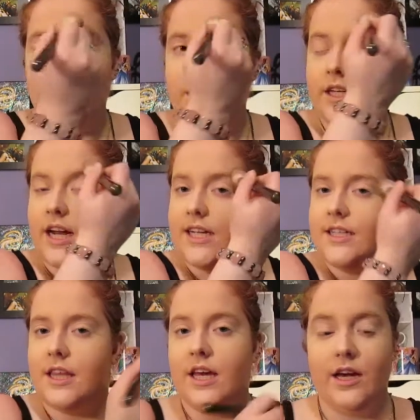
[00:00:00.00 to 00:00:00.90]
The nice
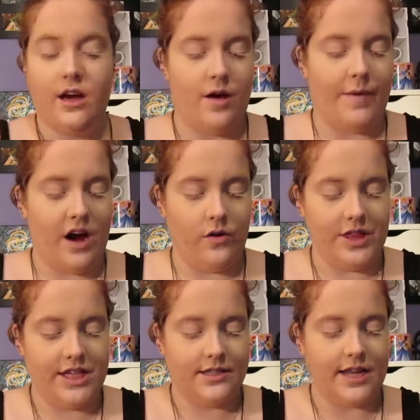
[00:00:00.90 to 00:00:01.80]
thing about
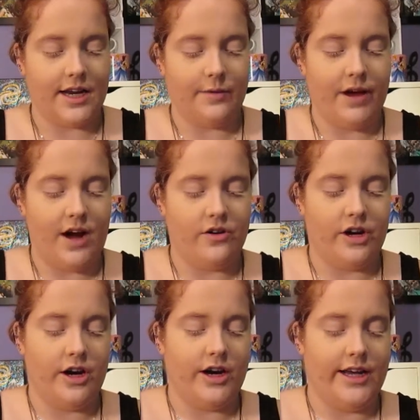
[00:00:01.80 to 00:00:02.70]
this setting
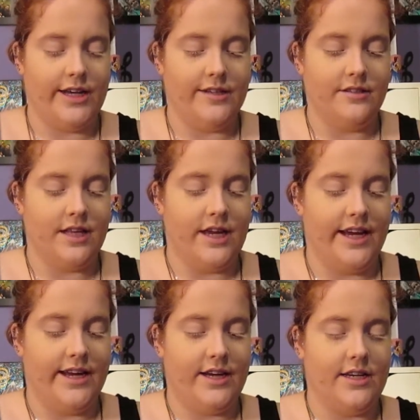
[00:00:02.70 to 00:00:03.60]
powder is
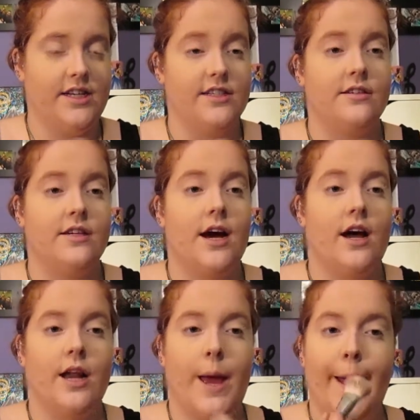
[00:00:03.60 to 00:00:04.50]
it does
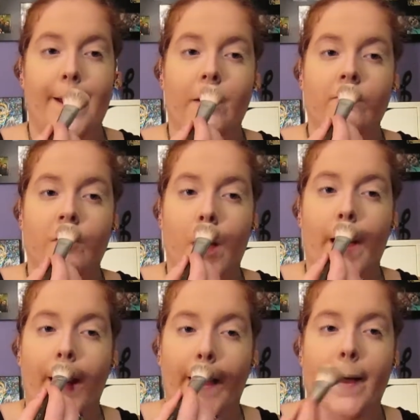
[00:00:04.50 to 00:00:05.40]
not have
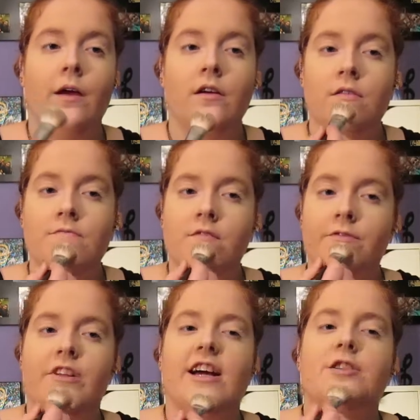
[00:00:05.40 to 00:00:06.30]

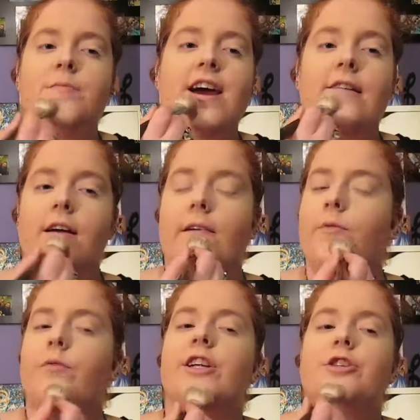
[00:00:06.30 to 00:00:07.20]
flashback,
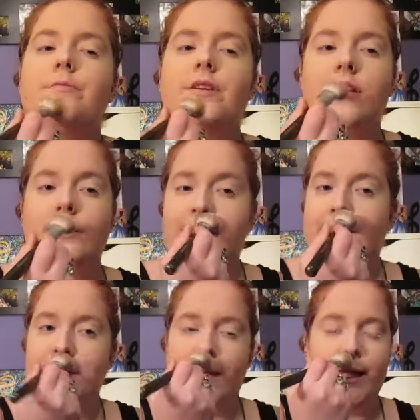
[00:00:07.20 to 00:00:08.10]
which
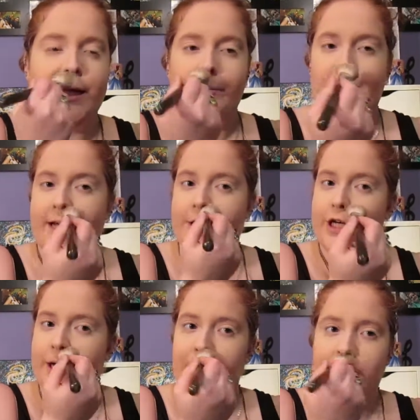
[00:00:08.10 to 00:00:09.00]
means in a
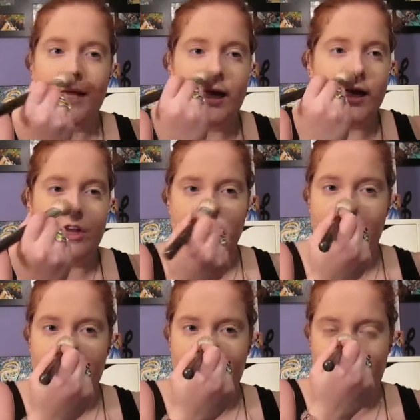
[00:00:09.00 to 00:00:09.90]
picture you're
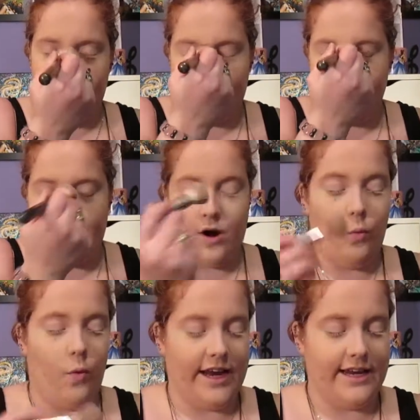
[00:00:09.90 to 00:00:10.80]
not going to get like a
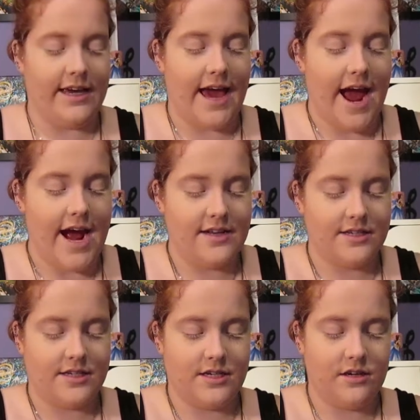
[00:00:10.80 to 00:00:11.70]
white
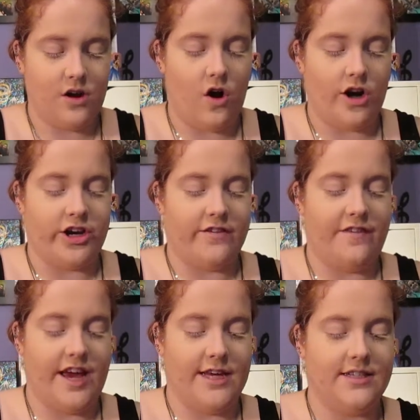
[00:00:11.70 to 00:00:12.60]
cast on your
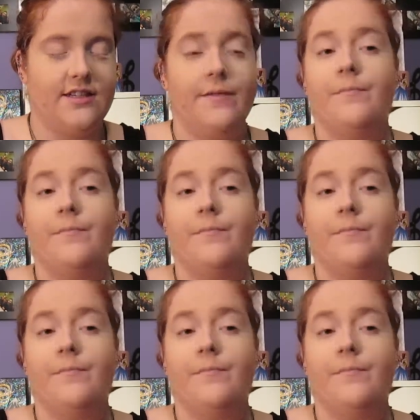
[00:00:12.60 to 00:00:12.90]
face.